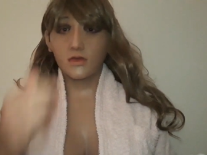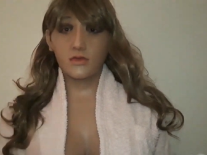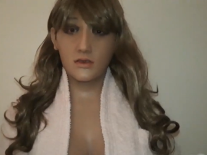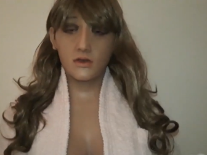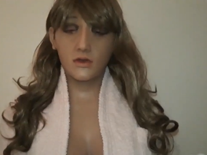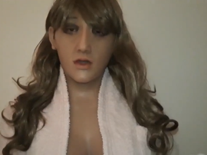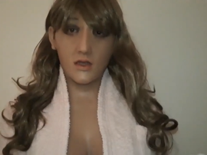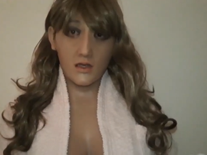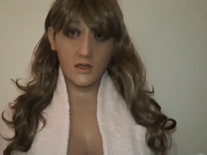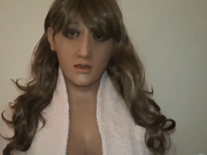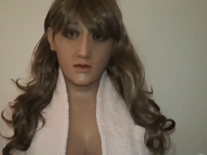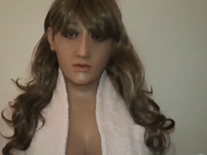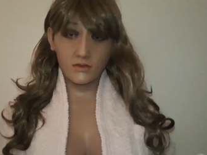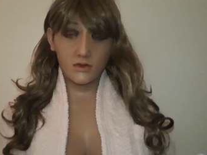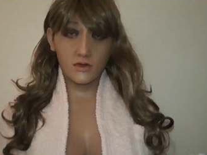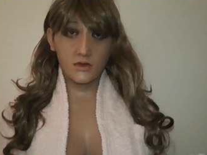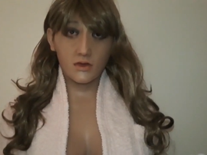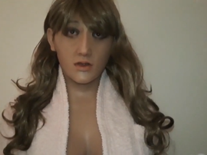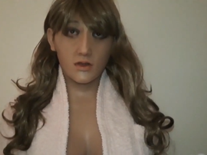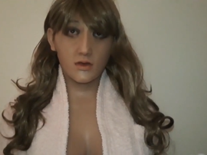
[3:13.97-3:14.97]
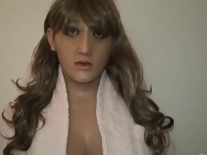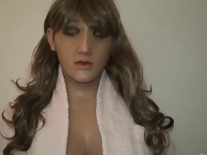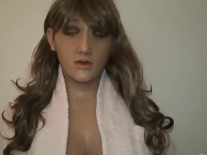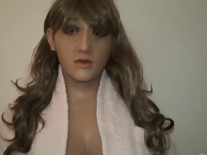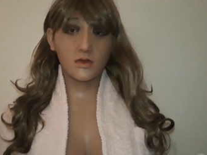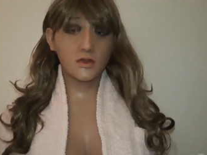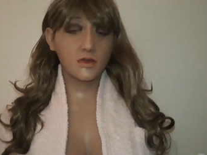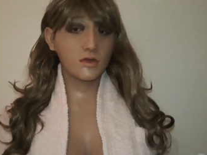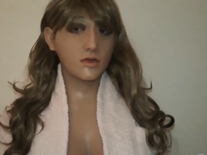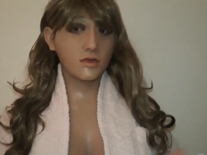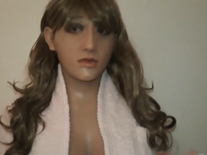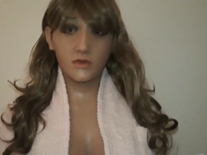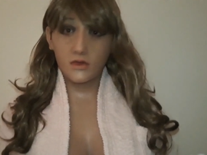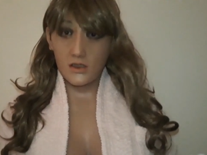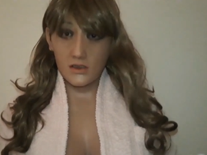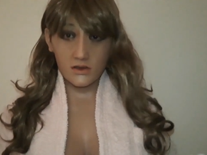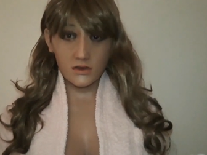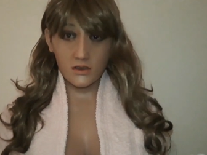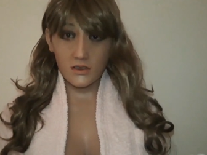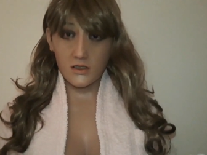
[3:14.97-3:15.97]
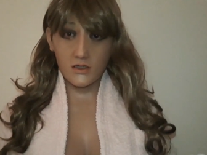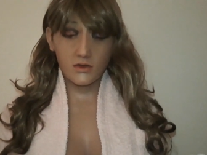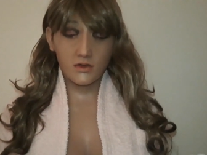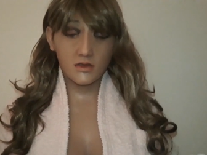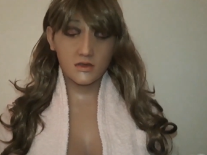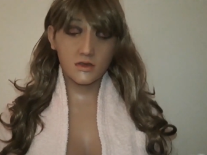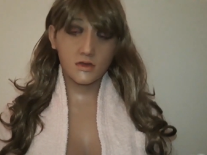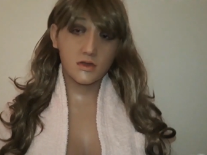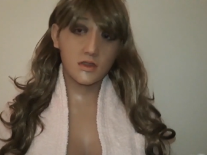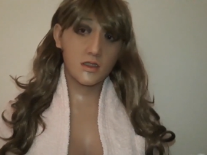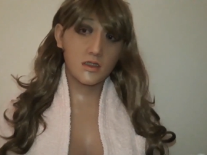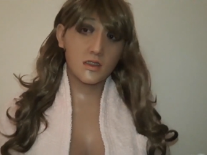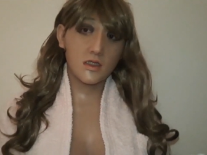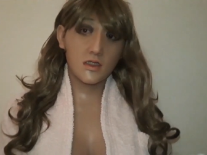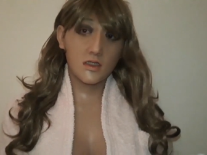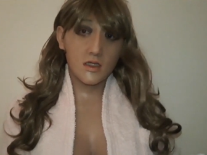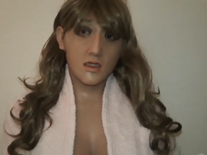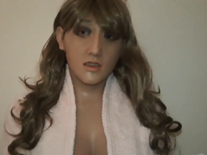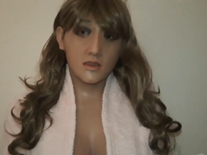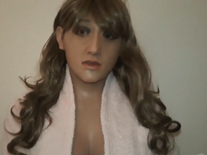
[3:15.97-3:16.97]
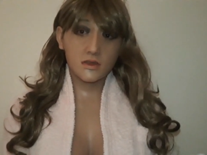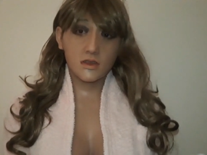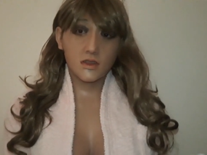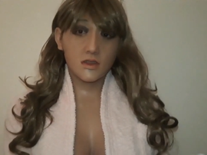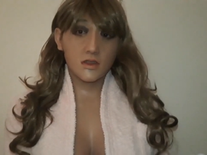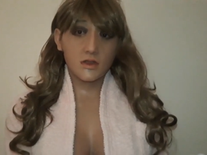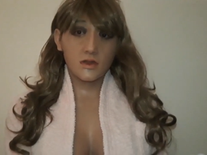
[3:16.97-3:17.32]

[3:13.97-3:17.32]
have you know fresh air or something like that so